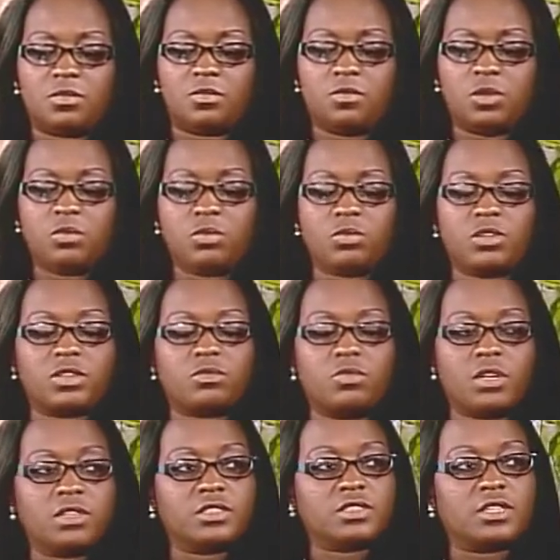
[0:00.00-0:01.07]
We were with
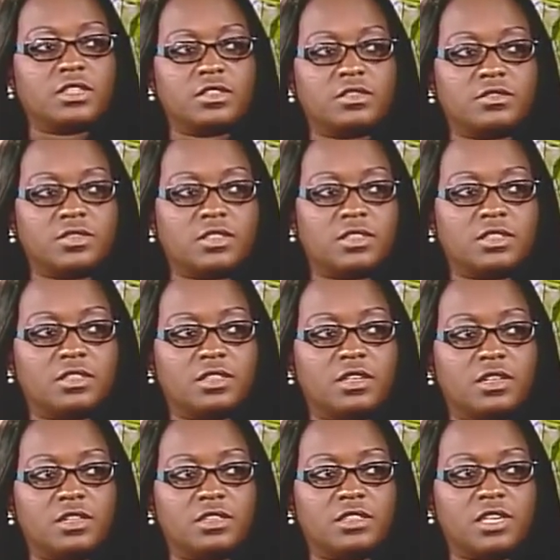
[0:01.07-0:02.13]
relatives
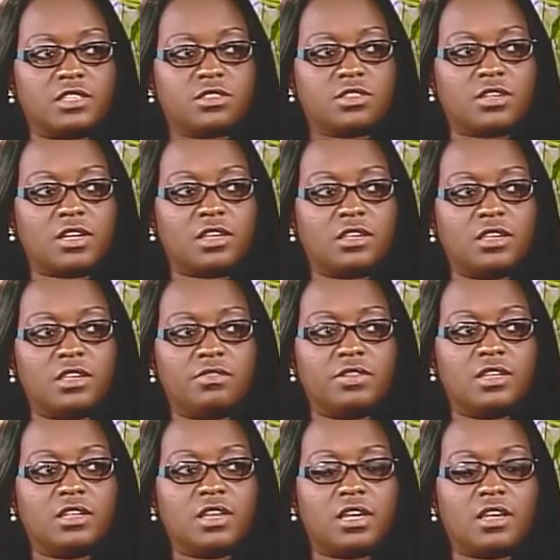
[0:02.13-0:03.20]
yesterday
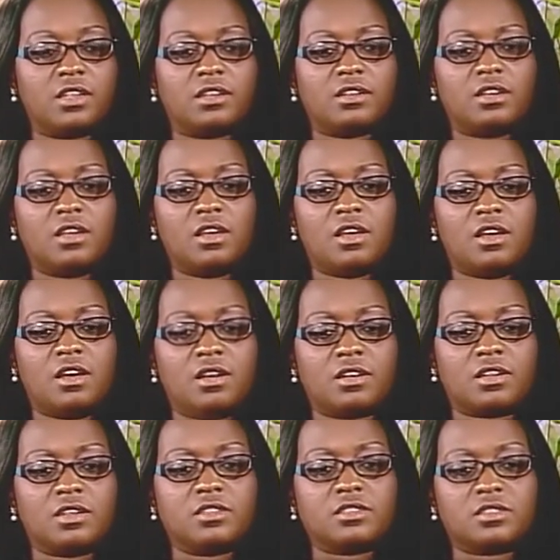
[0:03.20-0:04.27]
evening, and a
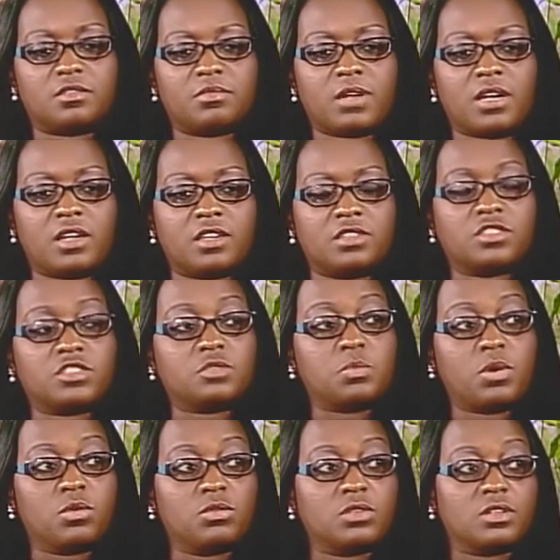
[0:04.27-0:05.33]
cousin of mine
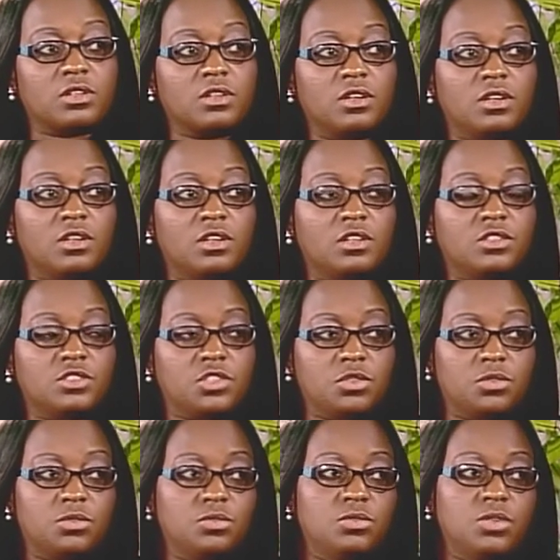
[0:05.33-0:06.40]
spoke
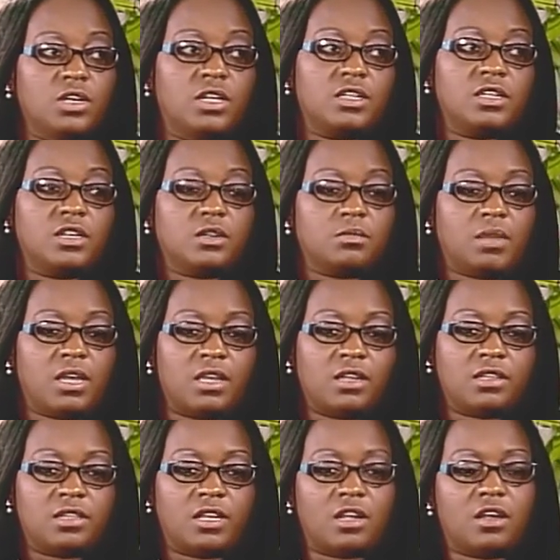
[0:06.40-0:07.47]
to a young
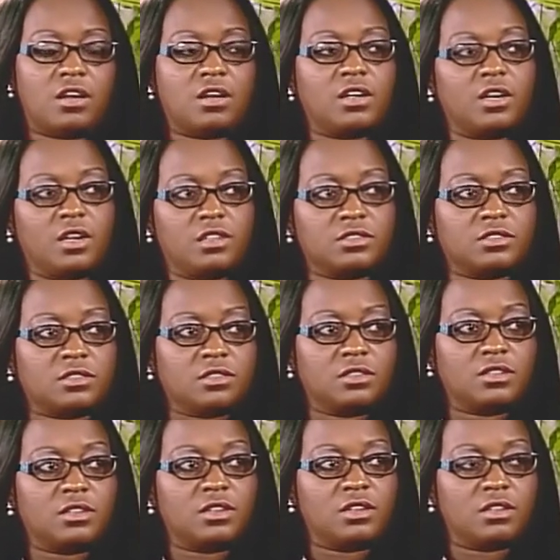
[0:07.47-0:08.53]
man that our aunt,
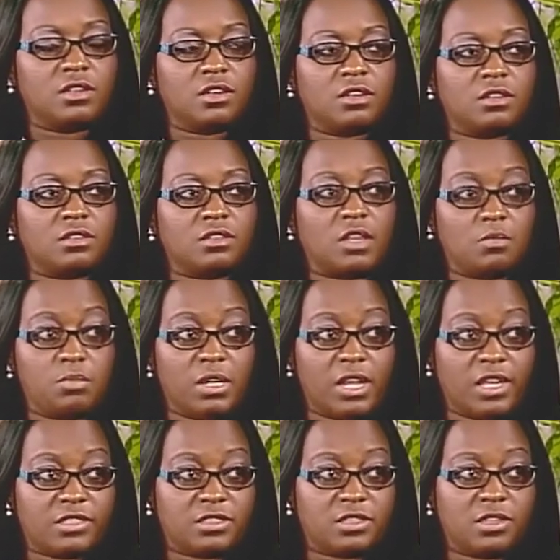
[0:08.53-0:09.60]
they
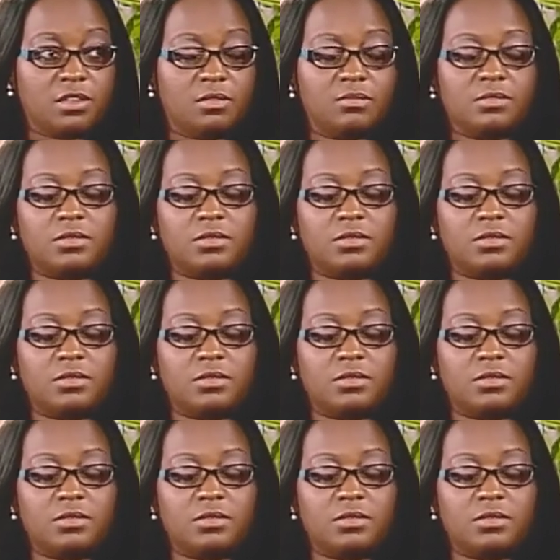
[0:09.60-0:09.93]
blessed him.